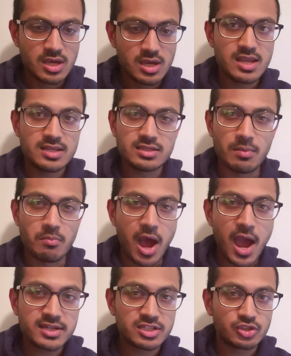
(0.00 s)
It is a
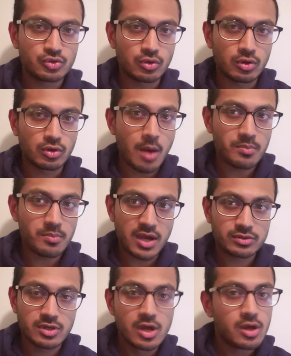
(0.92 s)
mind control
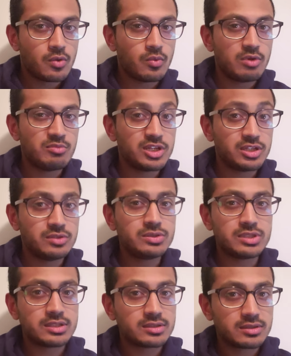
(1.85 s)
compound. Women
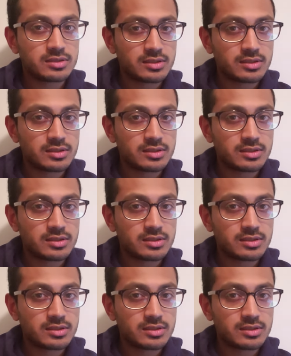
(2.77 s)
use it